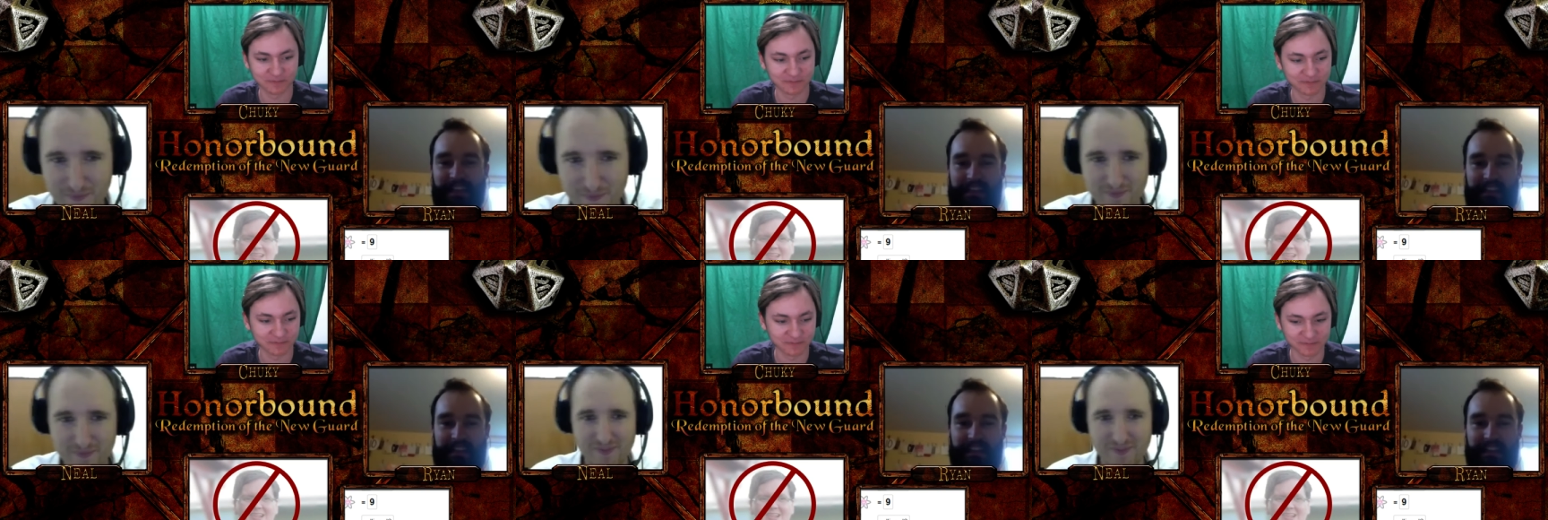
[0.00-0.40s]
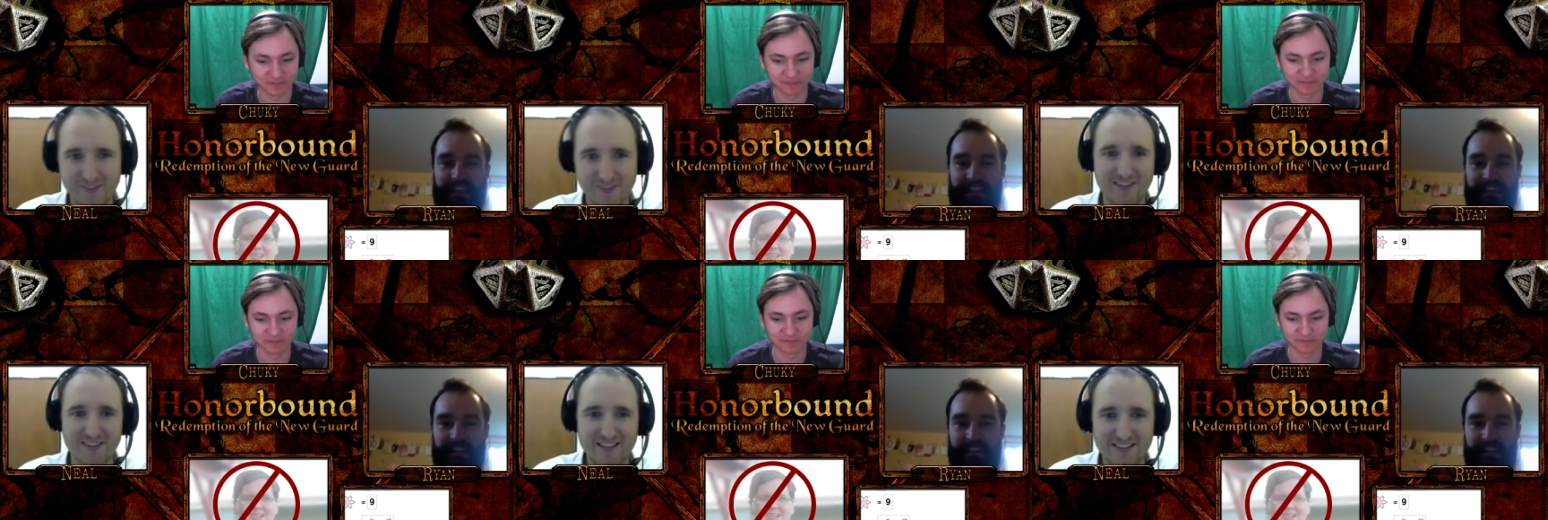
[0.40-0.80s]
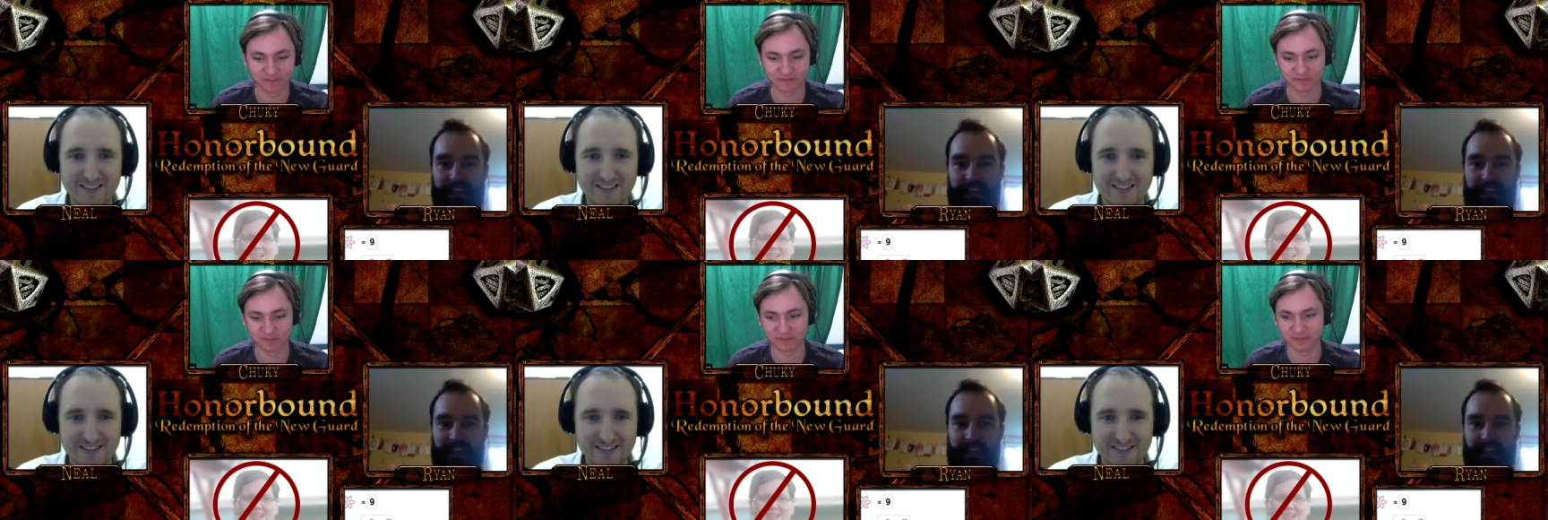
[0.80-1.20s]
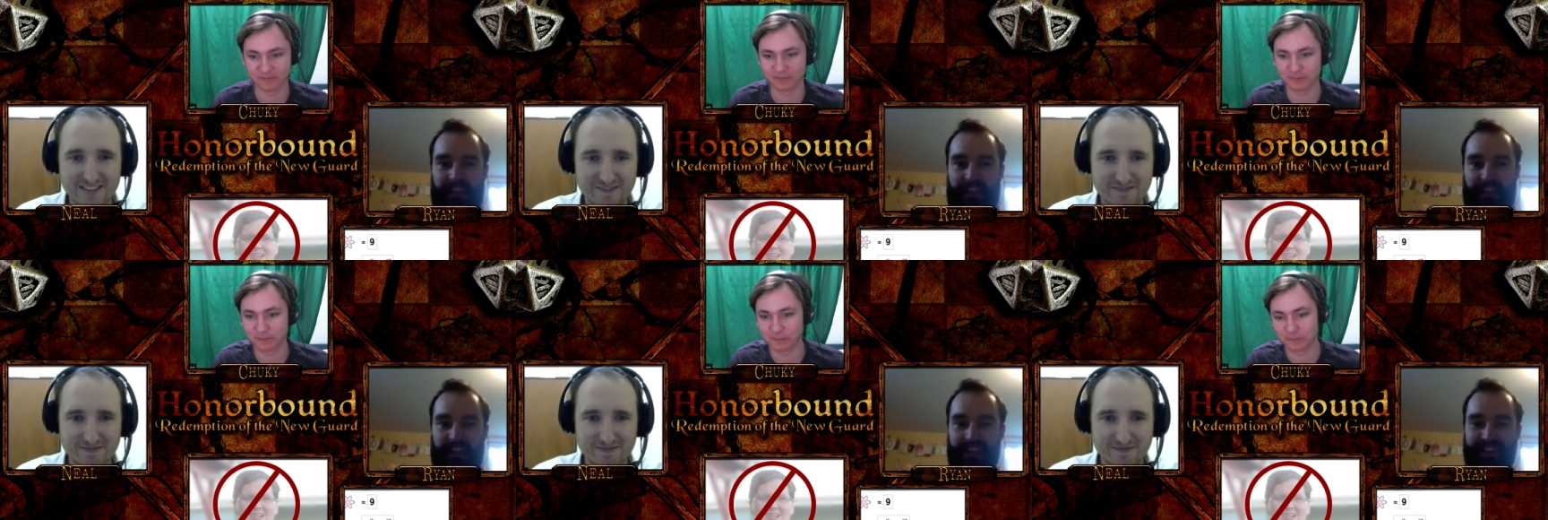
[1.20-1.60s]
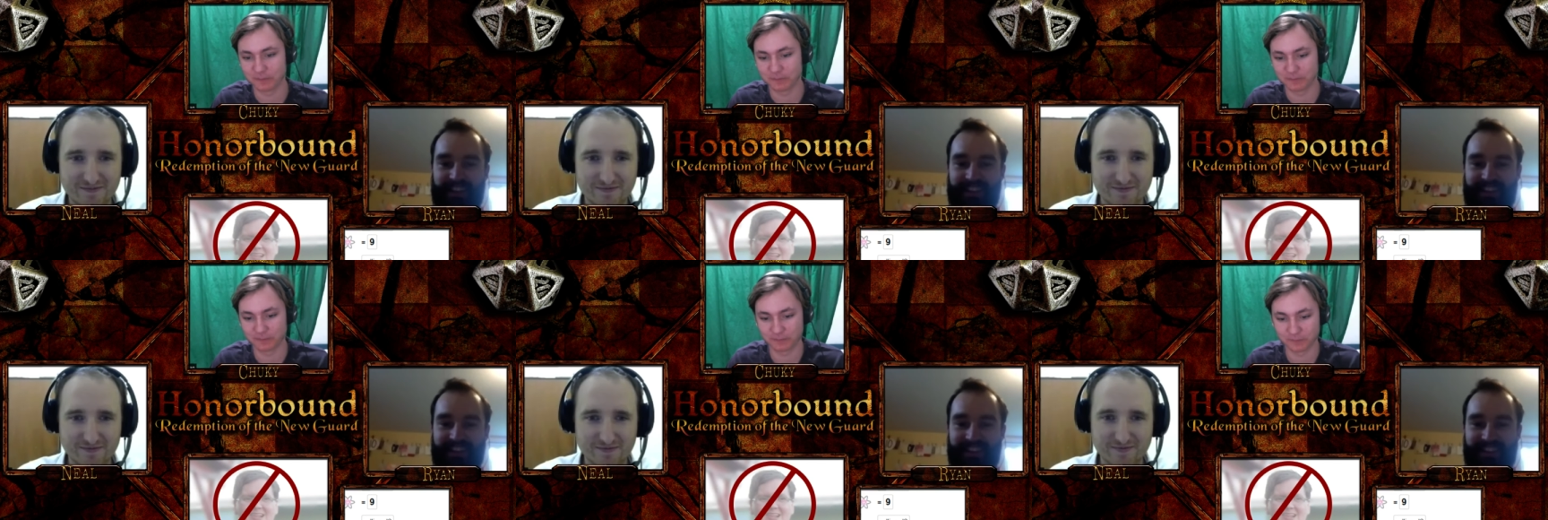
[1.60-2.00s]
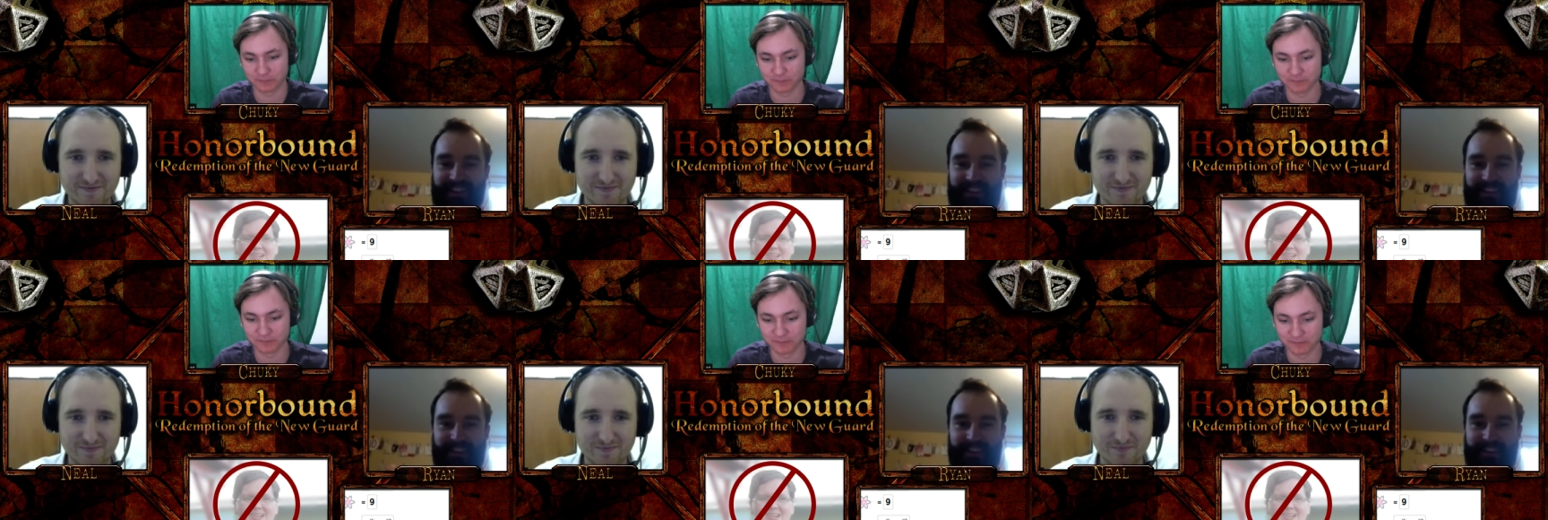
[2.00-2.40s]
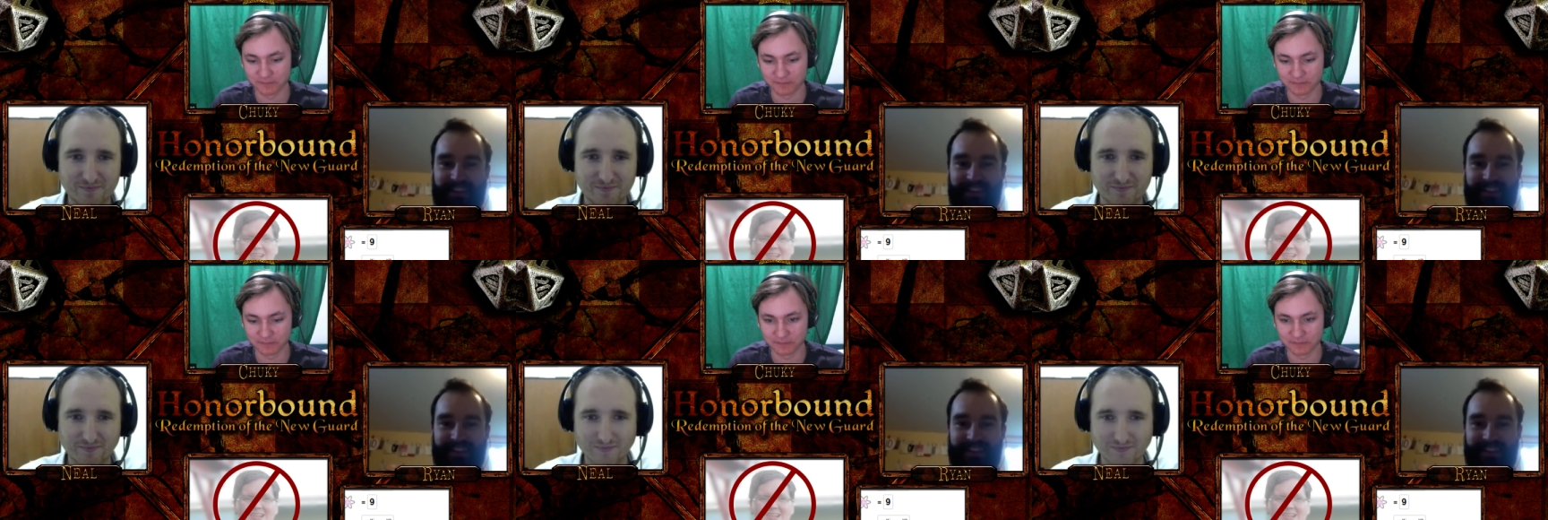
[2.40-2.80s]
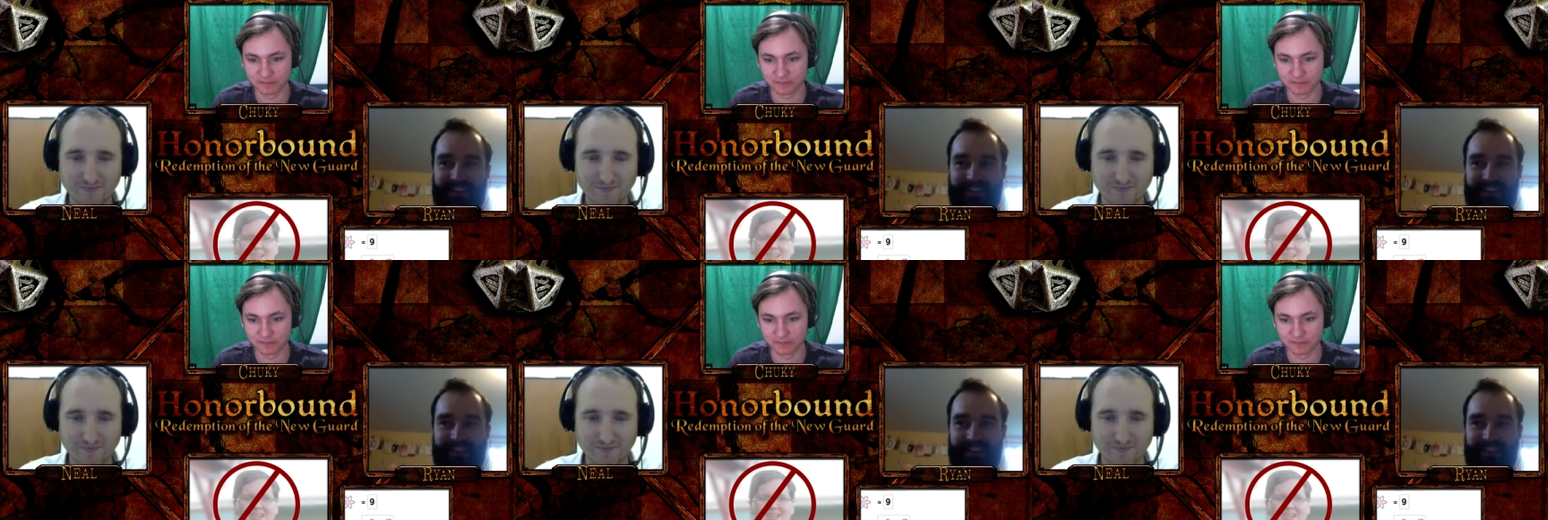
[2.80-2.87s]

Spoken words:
(silence)